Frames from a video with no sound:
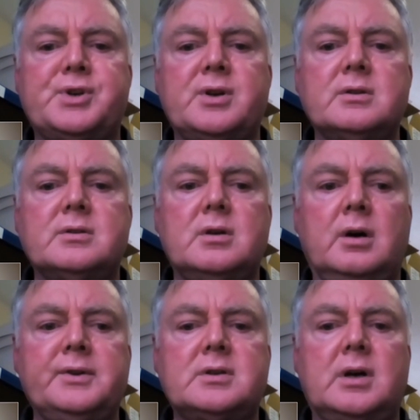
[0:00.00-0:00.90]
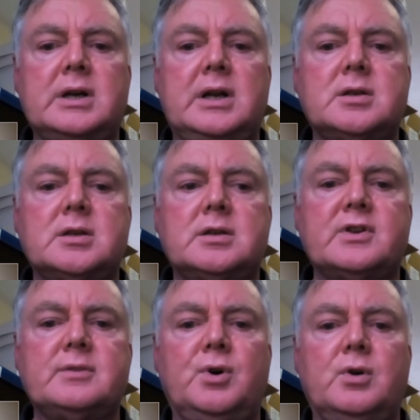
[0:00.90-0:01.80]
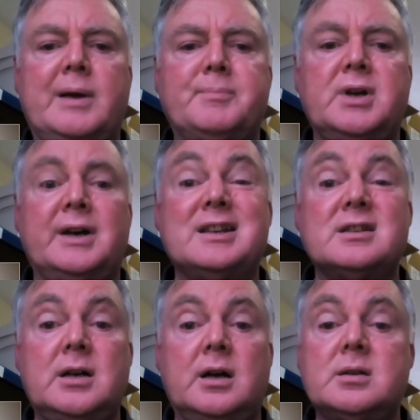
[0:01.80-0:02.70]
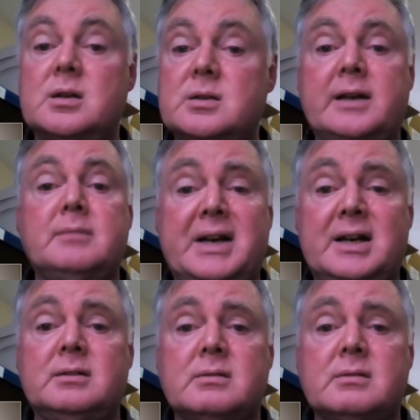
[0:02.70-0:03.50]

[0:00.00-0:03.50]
options on the Sunglasses for Sport website that start at £10.